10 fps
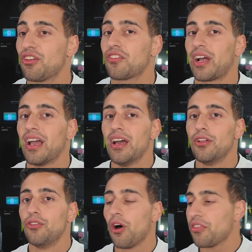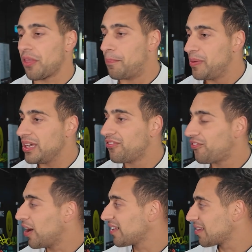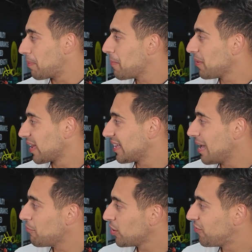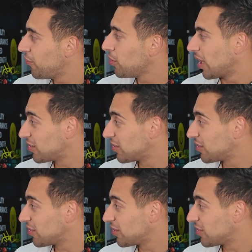just like not the big fights that people are clamoring for,